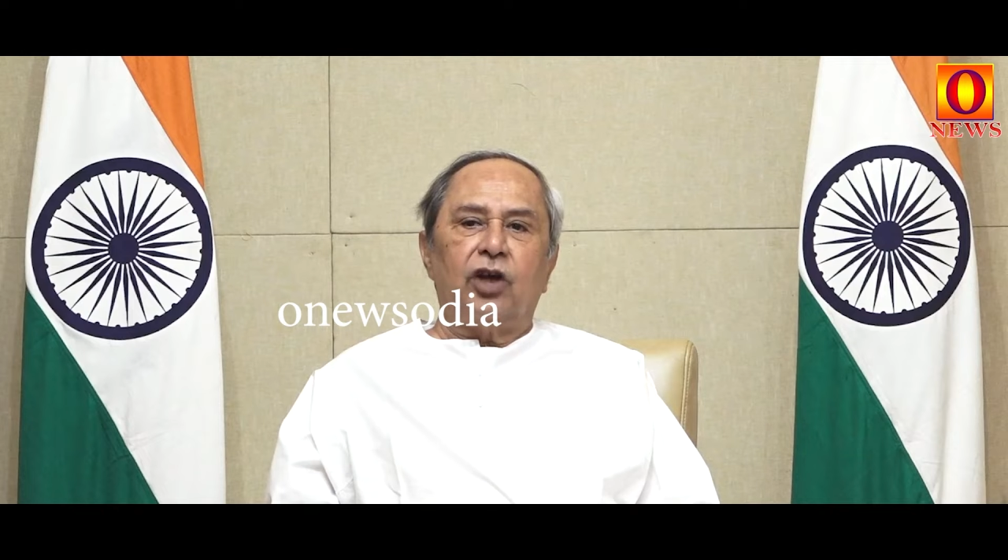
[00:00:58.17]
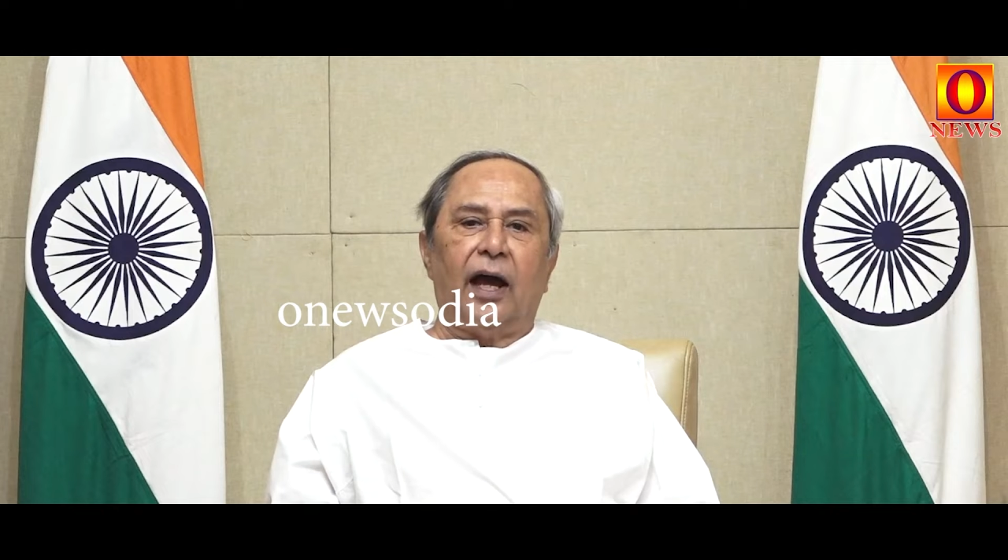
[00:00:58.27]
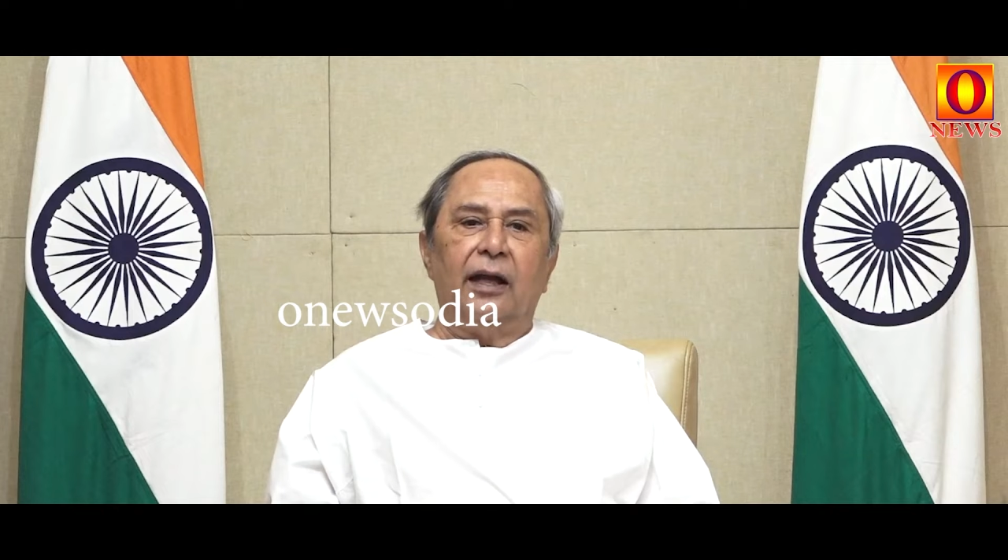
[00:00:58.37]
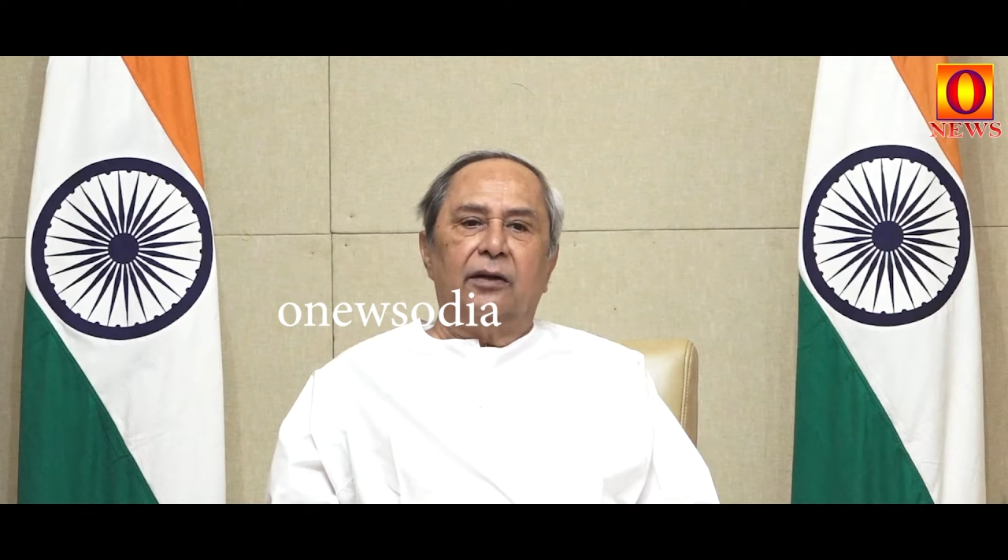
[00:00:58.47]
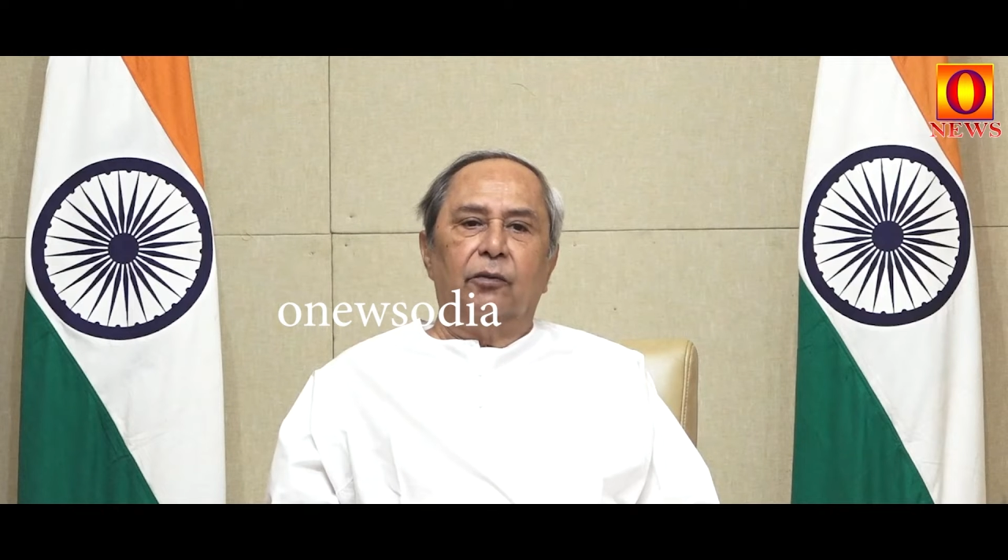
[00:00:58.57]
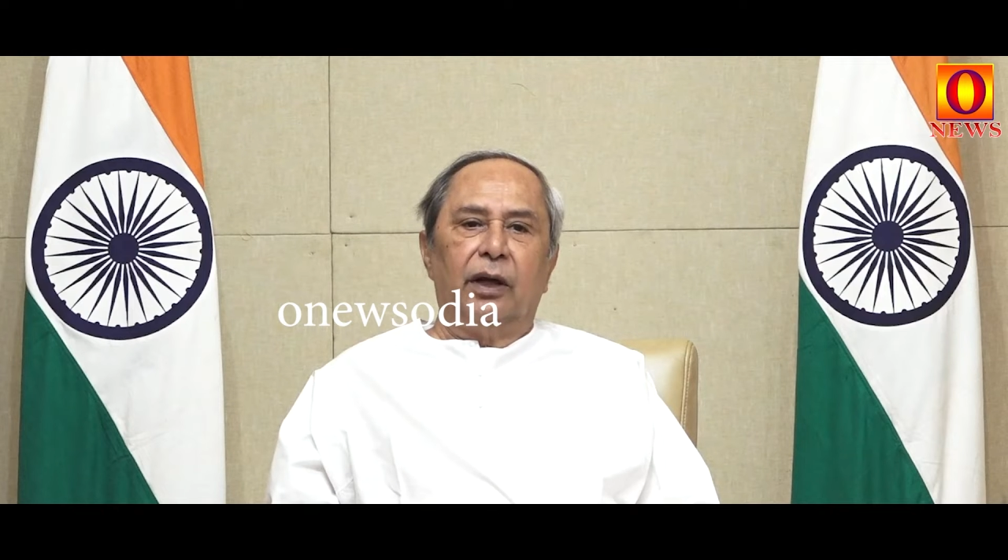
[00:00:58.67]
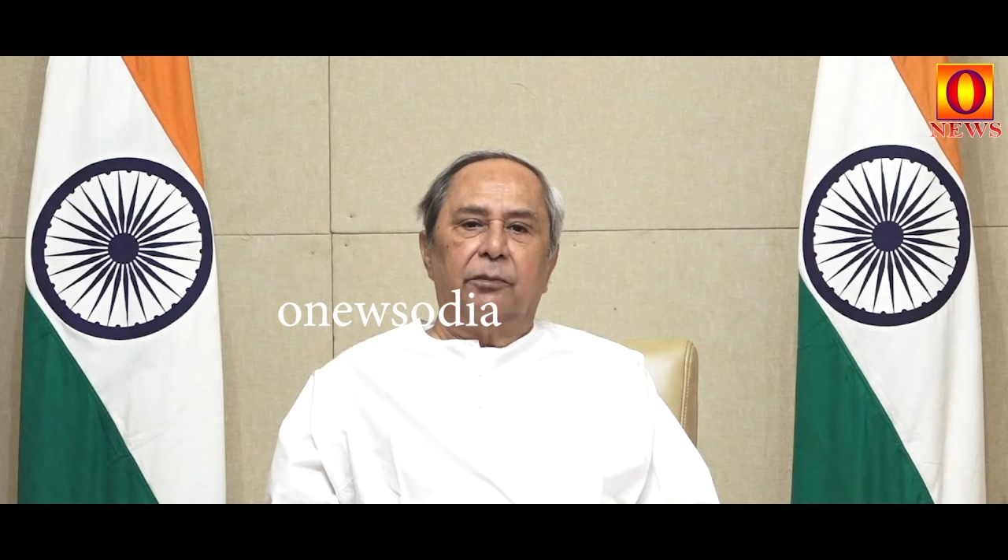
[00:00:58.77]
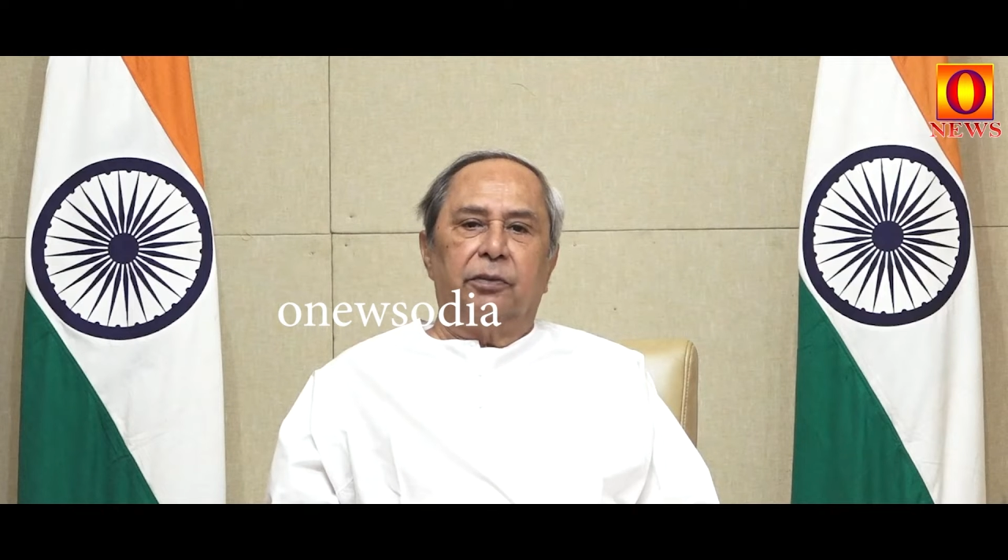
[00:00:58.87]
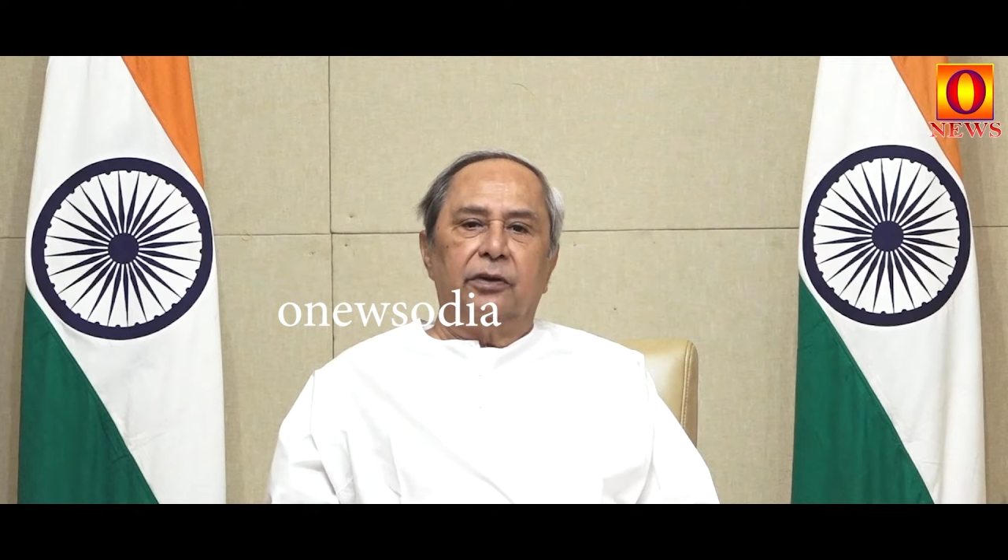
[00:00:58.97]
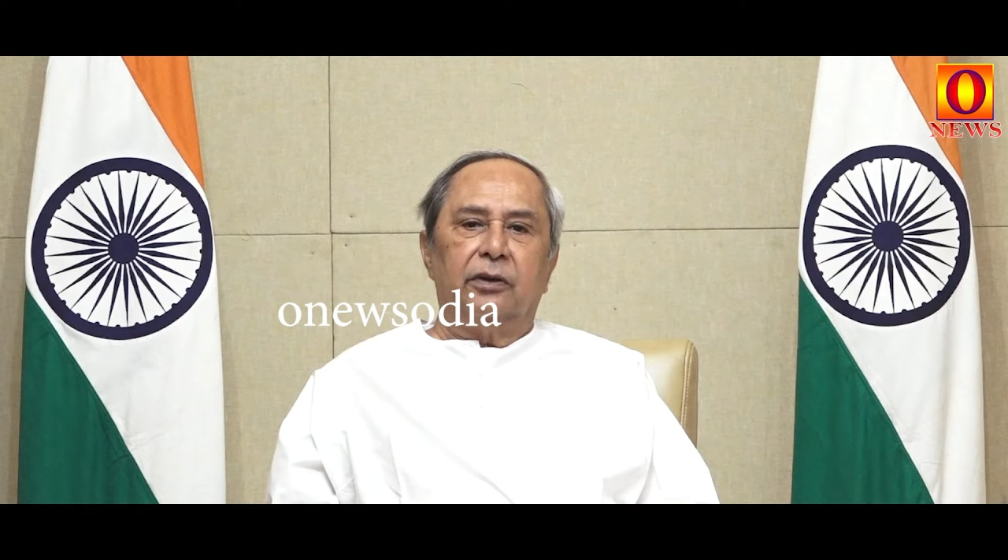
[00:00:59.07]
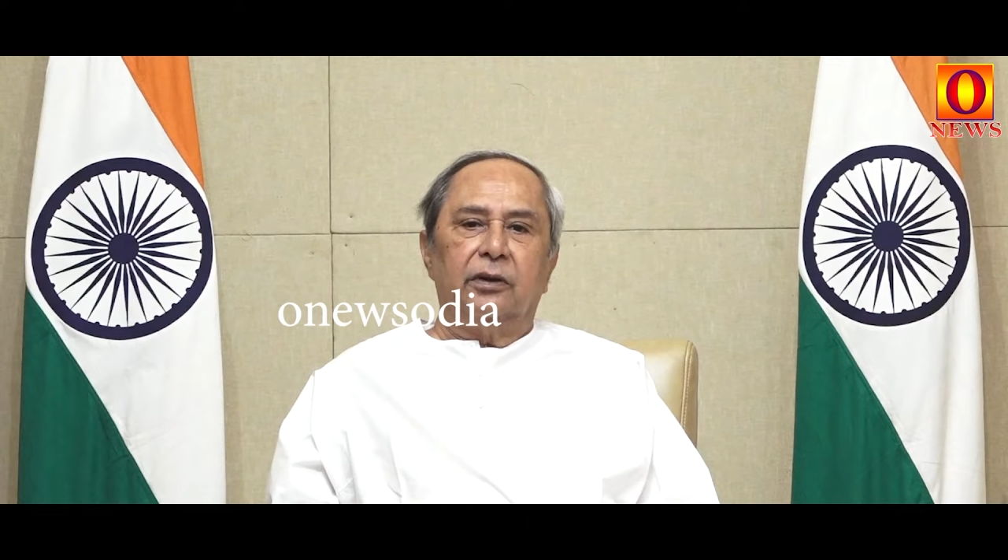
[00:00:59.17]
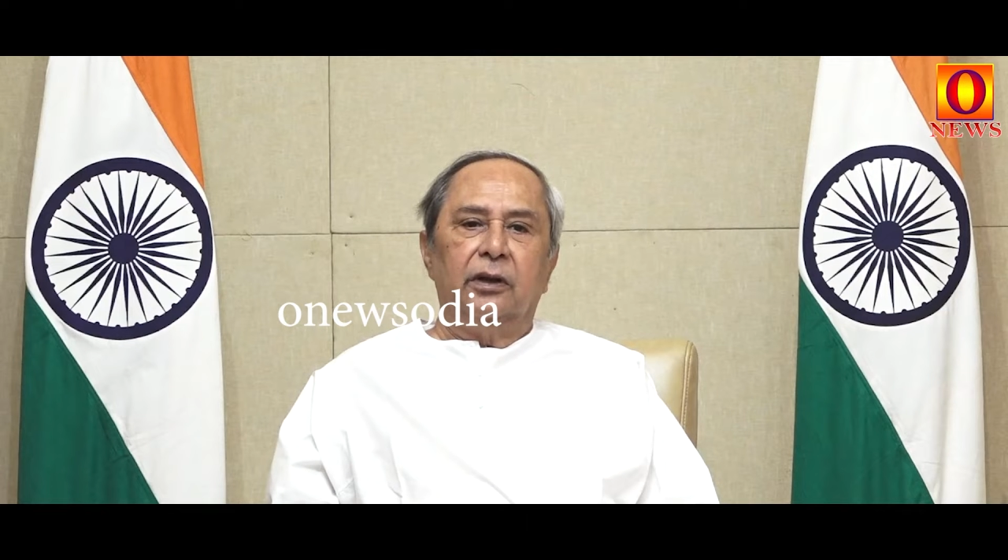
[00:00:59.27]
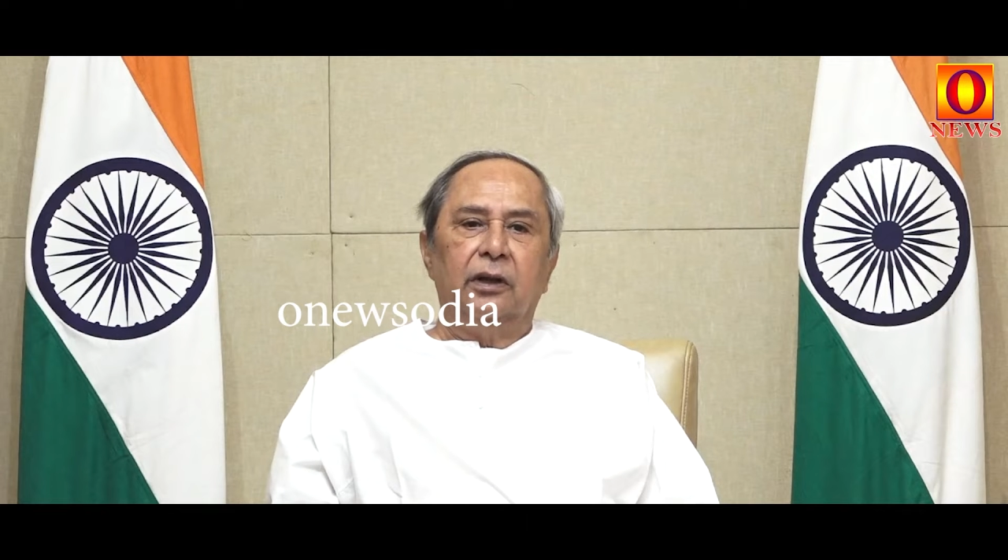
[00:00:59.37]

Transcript: child development.